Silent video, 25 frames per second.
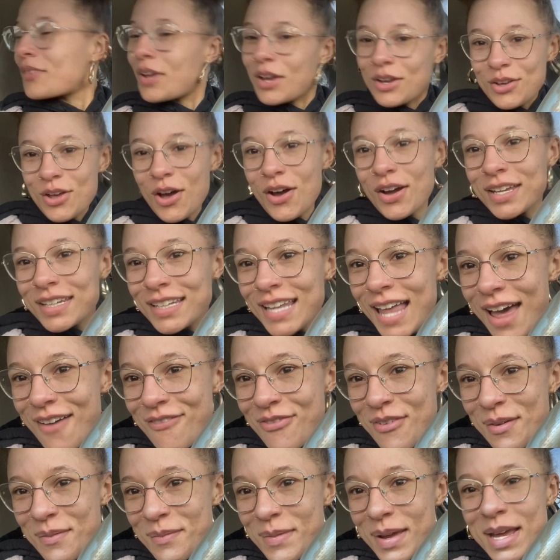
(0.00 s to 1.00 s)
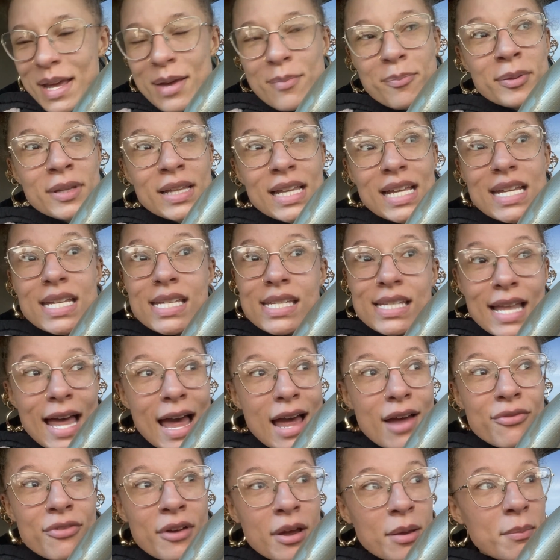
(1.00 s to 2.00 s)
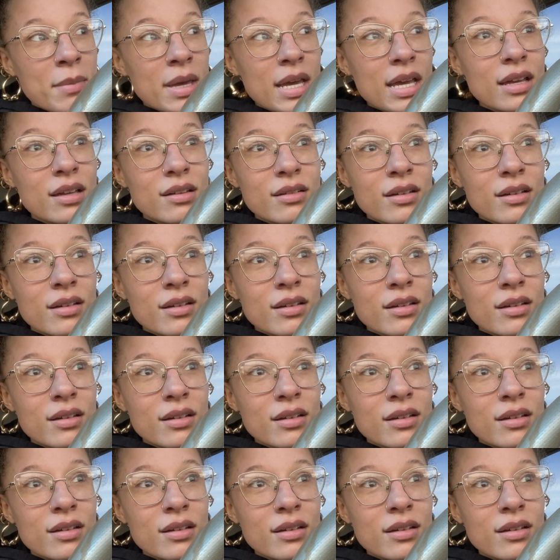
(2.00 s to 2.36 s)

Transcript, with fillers: Y'all can laugh at me. Please laugh at me.